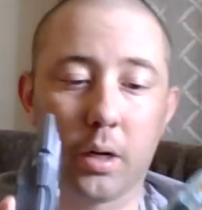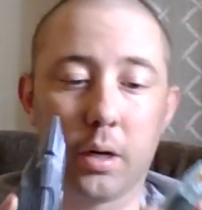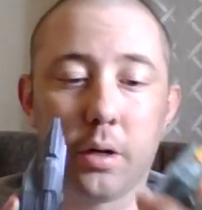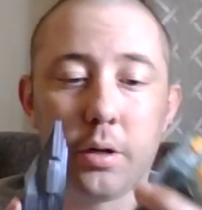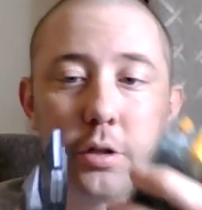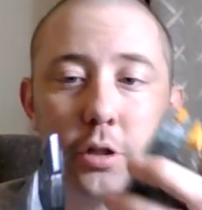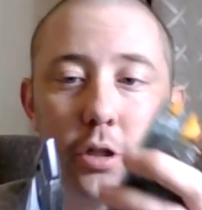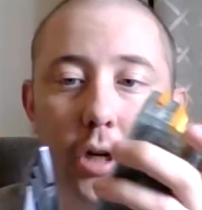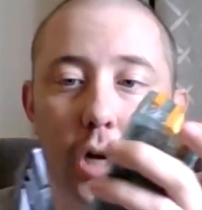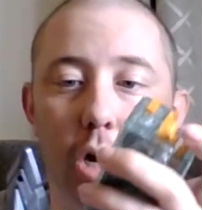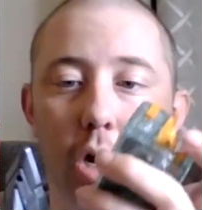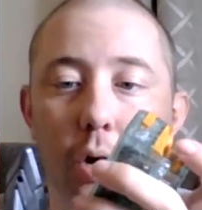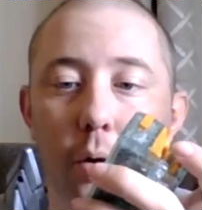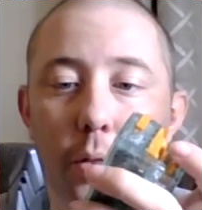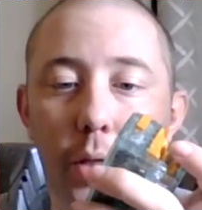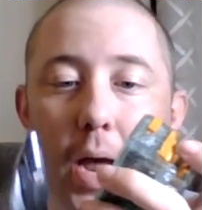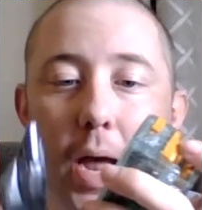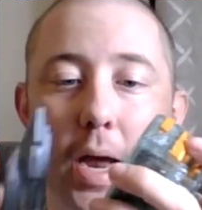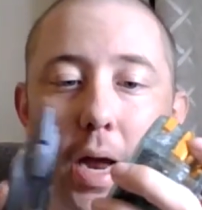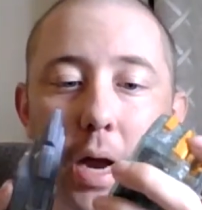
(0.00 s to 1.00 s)
So
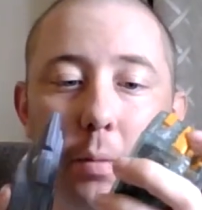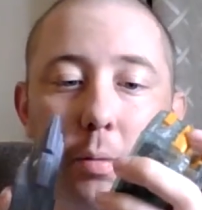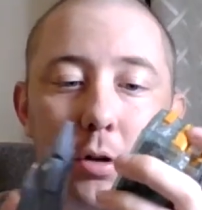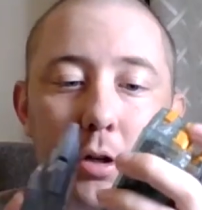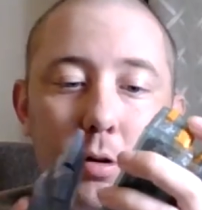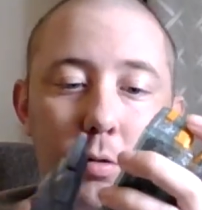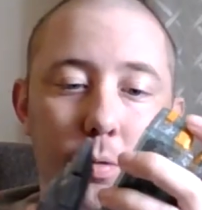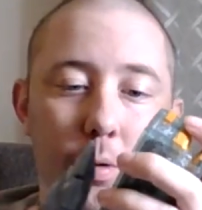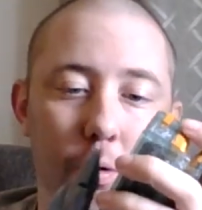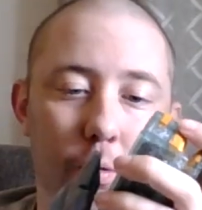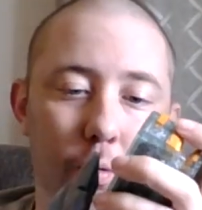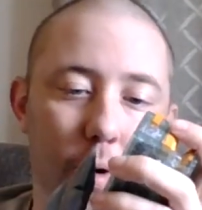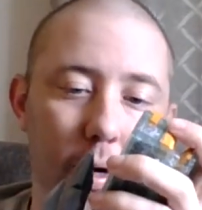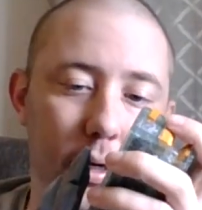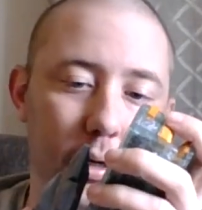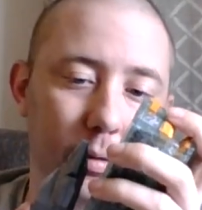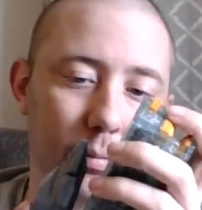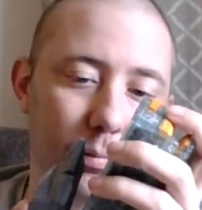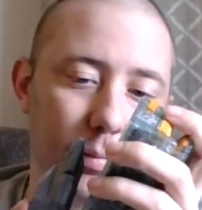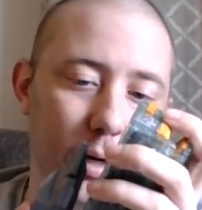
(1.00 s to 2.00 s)
that I will do real quick
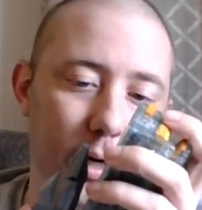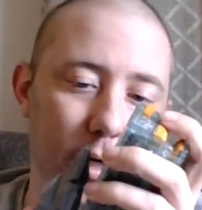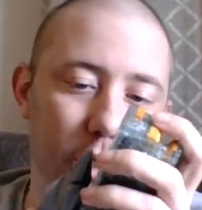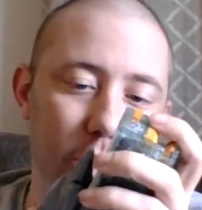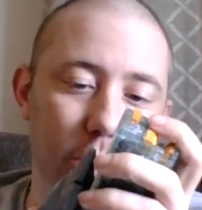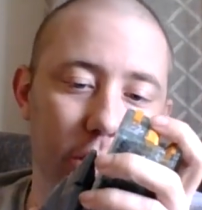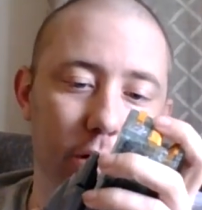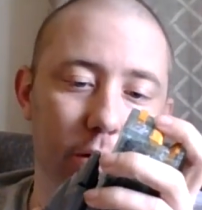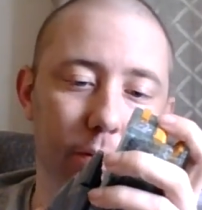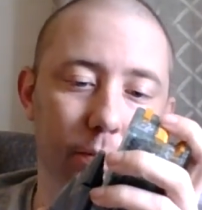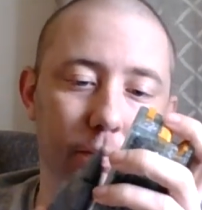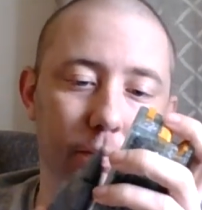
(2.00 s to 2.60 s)
and show you.